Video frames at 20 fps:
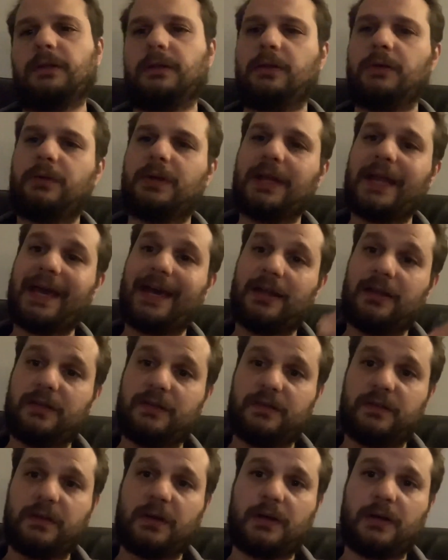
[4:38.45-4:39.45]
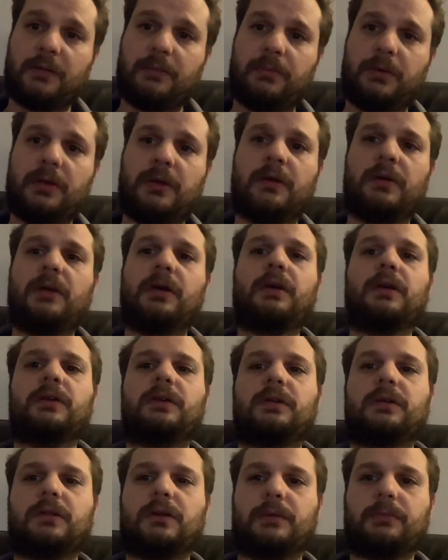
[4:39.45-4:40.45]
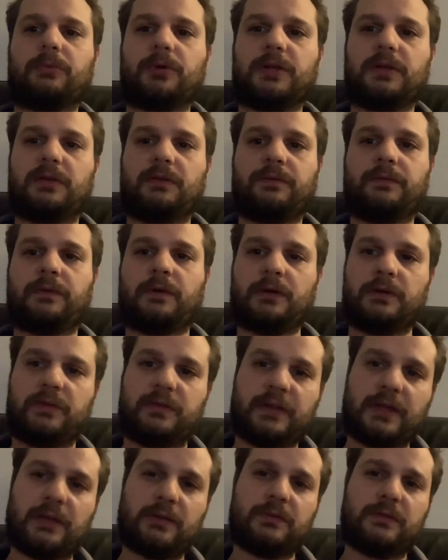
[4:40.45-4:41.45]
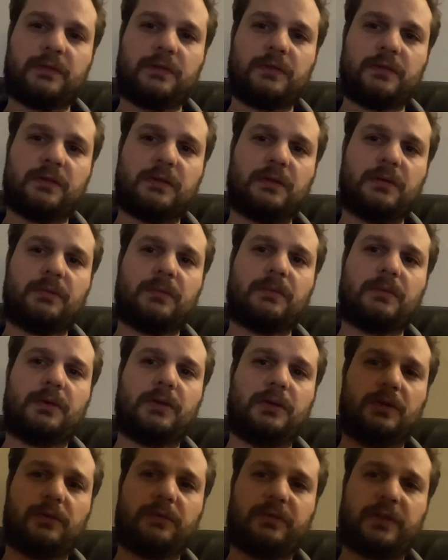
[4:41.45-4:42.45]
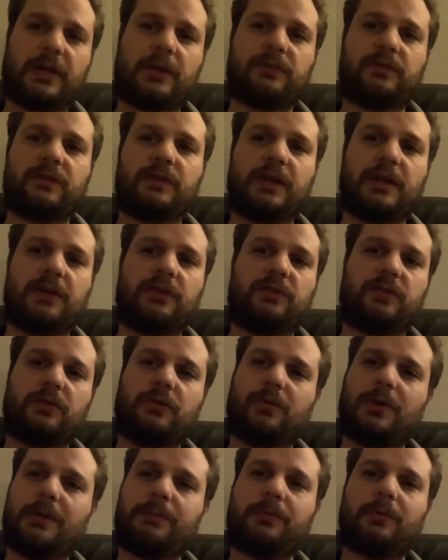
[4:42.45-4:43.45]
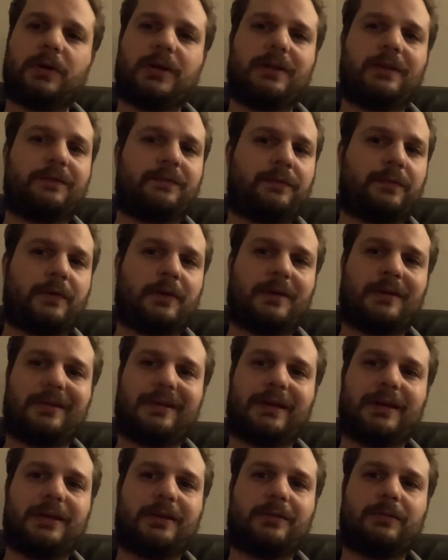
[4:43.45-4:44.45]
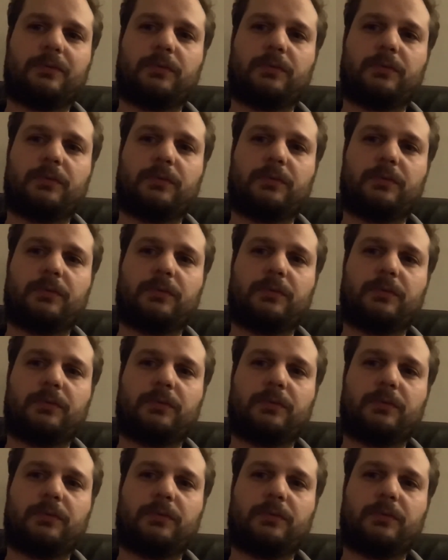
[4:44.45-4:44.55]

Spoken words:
You can add a sub, you can upgrade the front sound system, sound stage. So you upgrade the front like